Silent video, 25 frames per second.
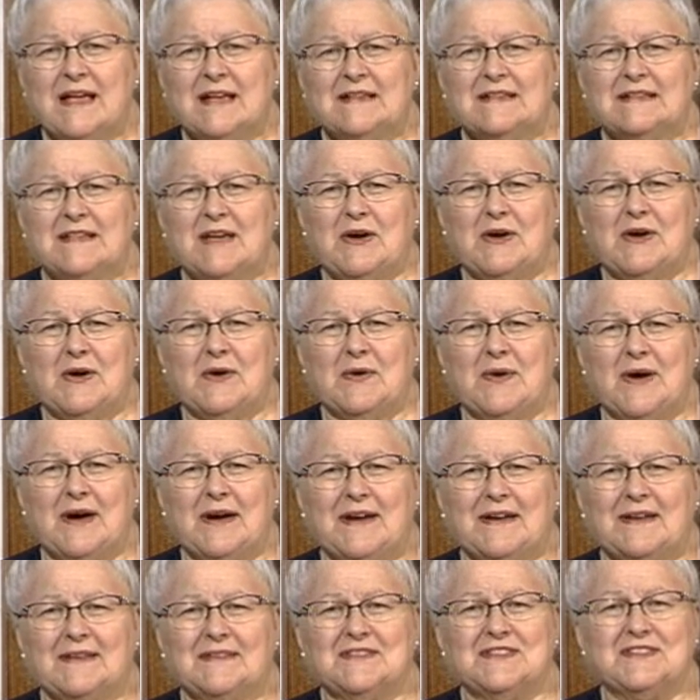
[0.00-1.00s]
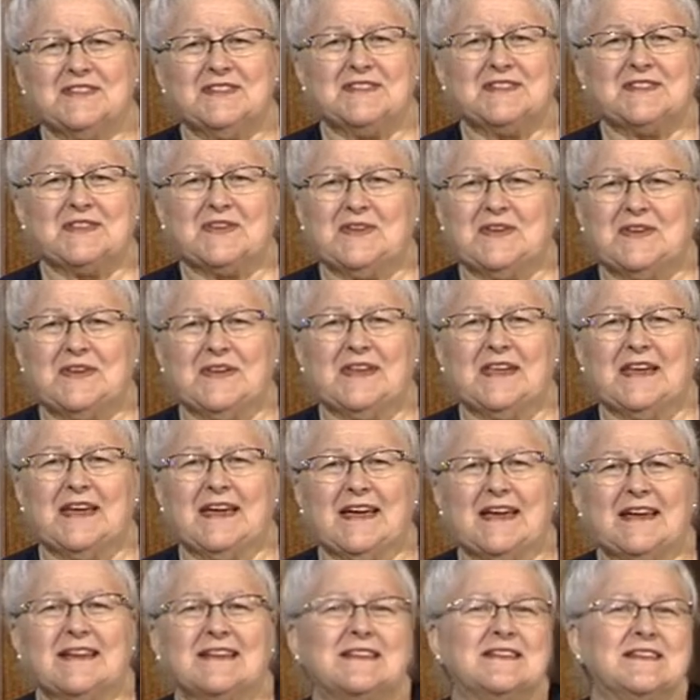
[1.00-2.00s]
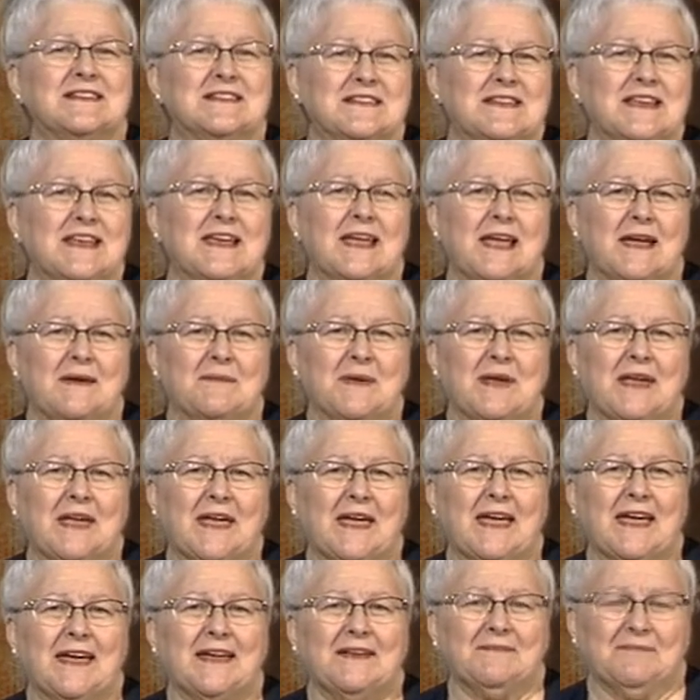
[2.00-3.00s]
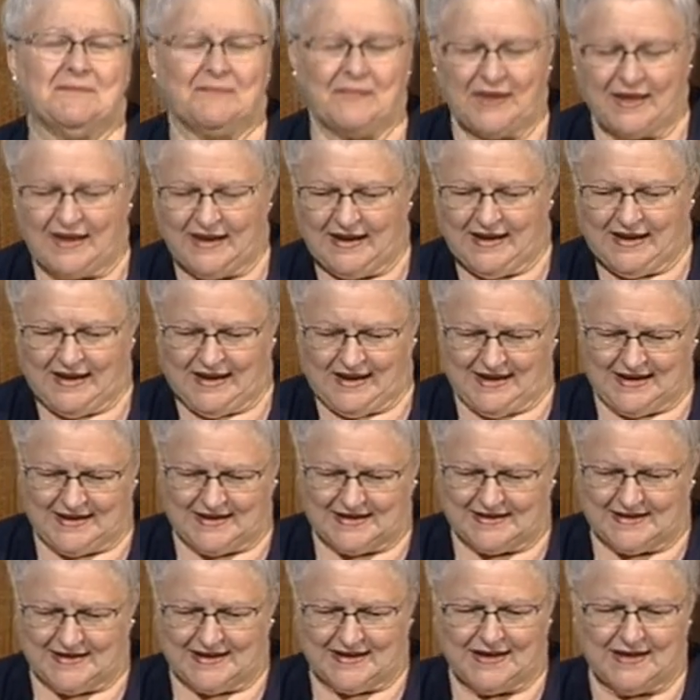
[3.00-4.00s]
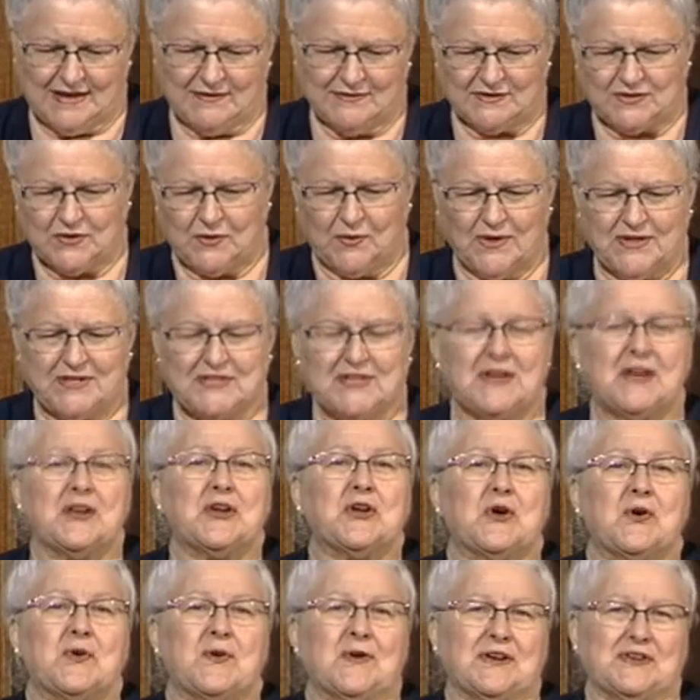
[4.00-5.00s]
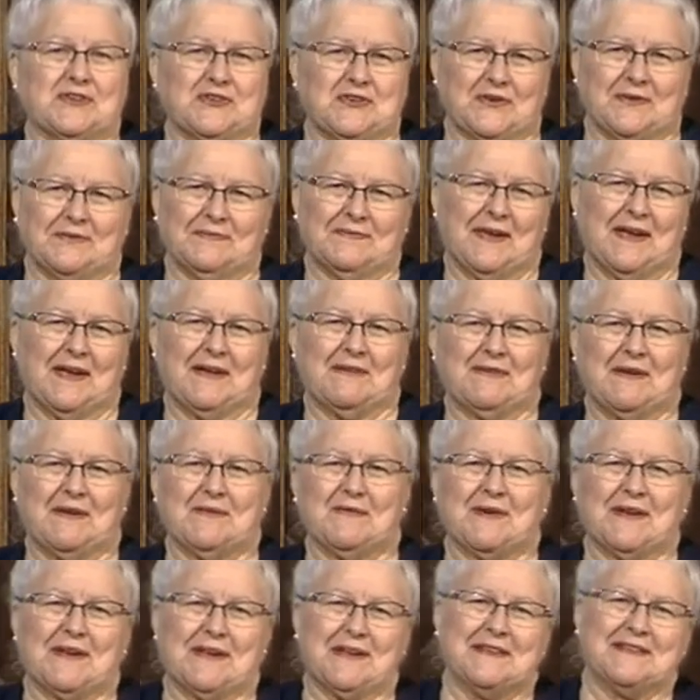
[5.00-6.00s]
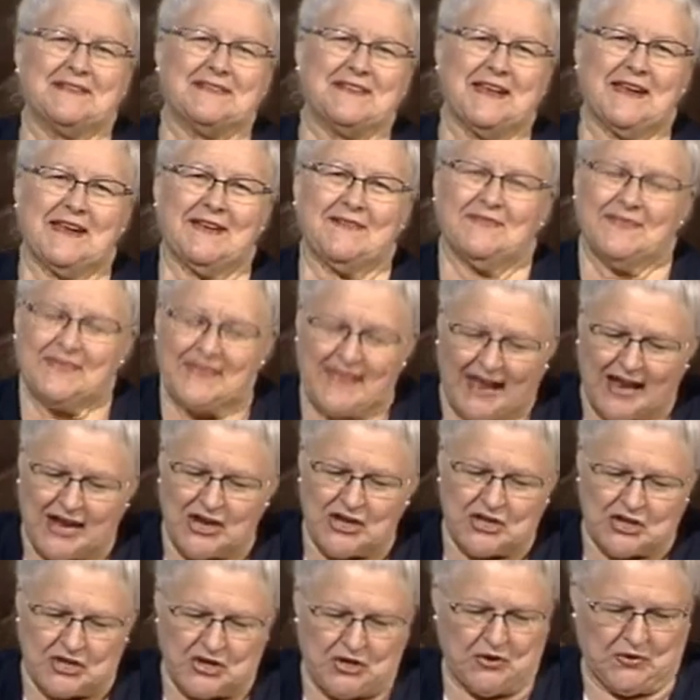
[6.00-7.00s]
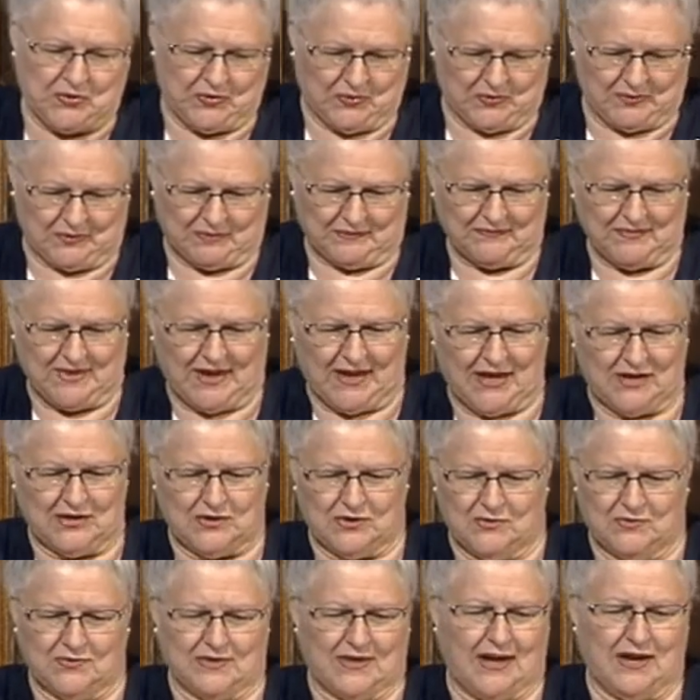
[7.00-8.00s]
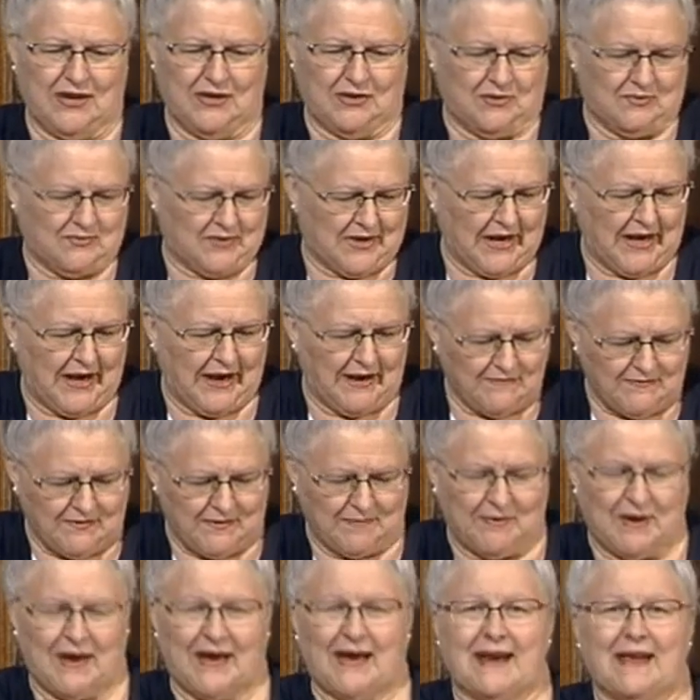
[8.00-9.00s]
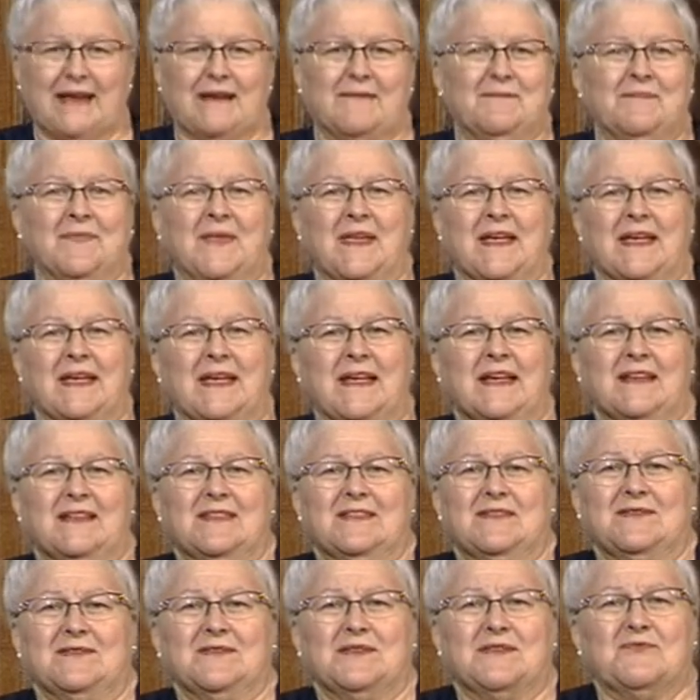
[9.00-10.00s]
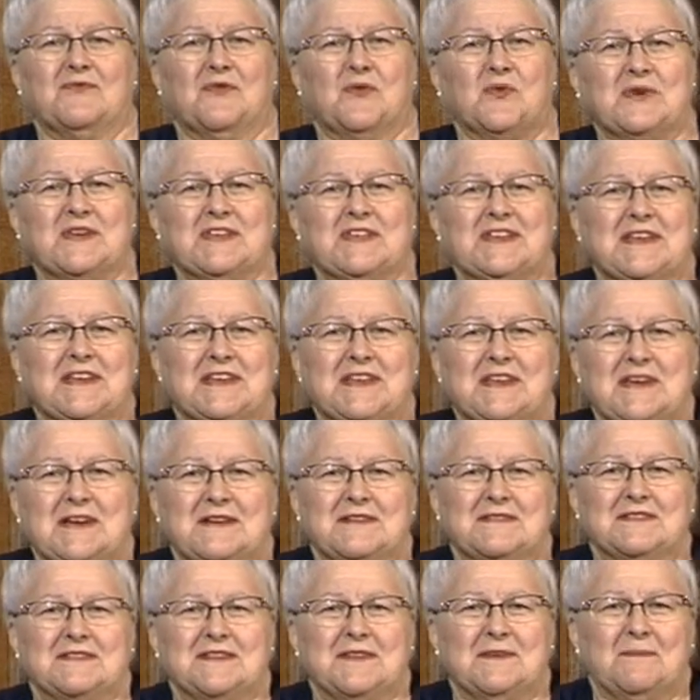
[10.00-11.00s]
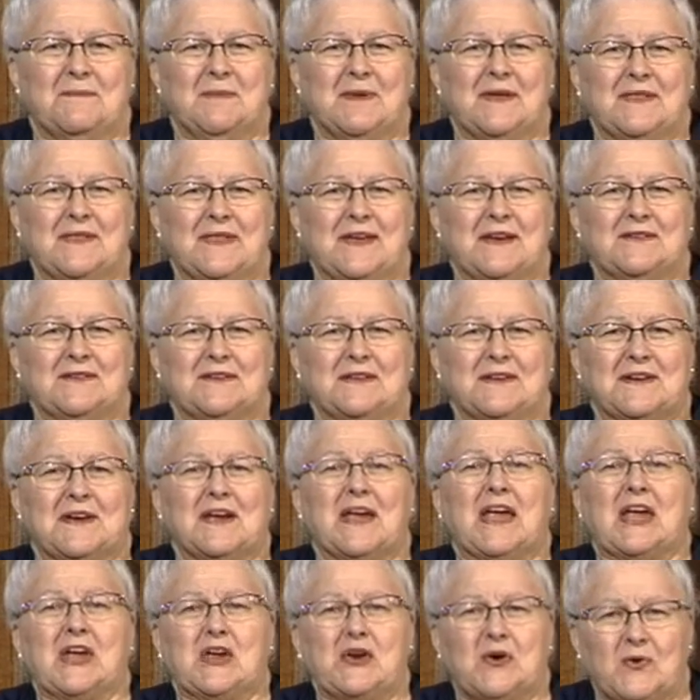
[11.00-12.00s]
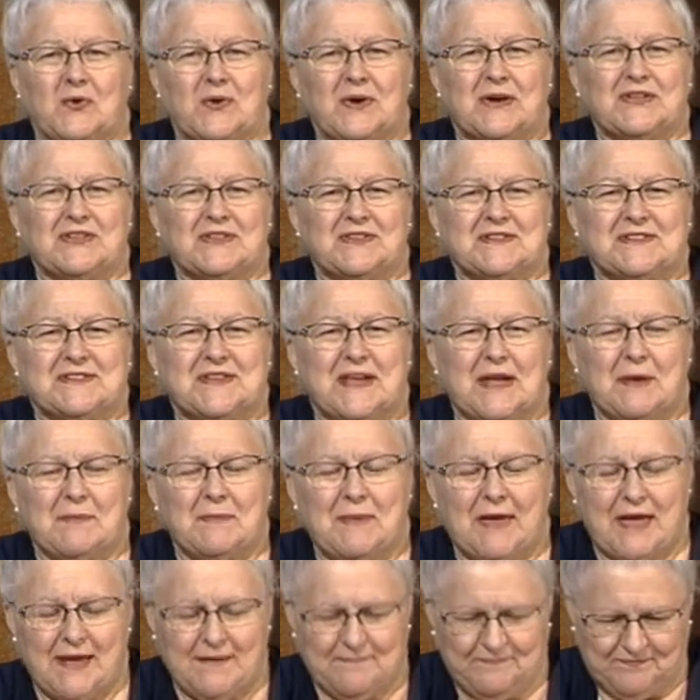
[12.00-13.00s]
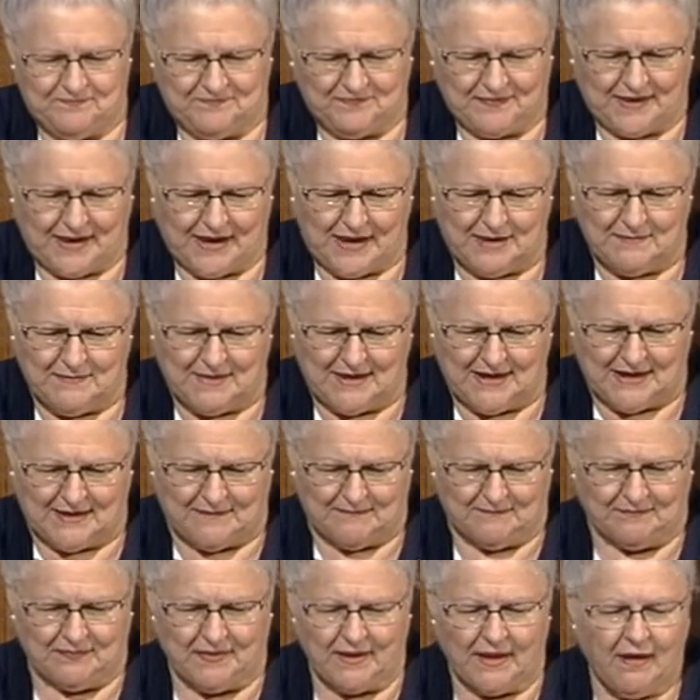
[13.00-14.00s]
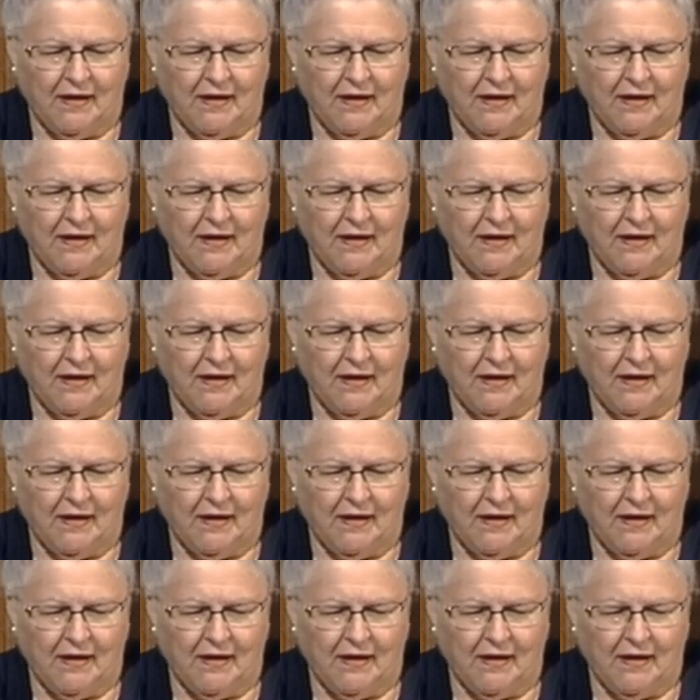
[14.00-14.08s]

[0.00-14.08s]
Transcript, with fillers: So uh, it was just good to, to see him again. And uh, he was always an encourager. And we want to say thank you, thank you, thank you to everybody through the 14 years that have been there to encourage us. Amen? Amen.